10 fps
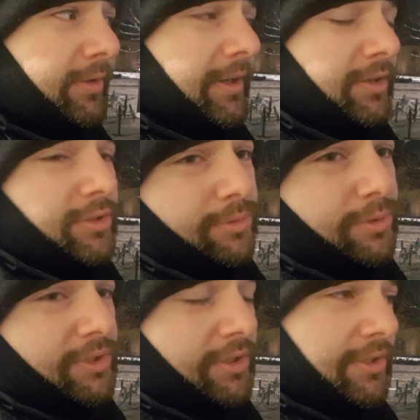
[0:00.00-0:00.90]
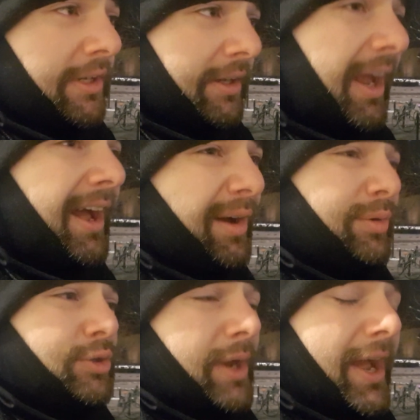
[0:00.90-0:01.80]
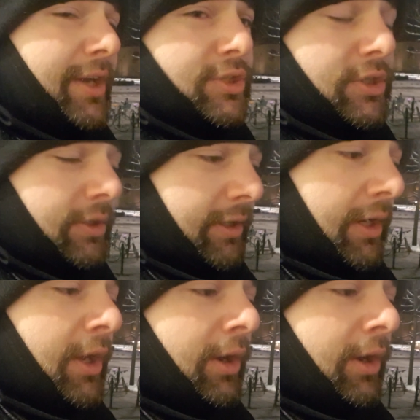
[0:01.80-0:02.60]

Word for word: their usage, like how to actually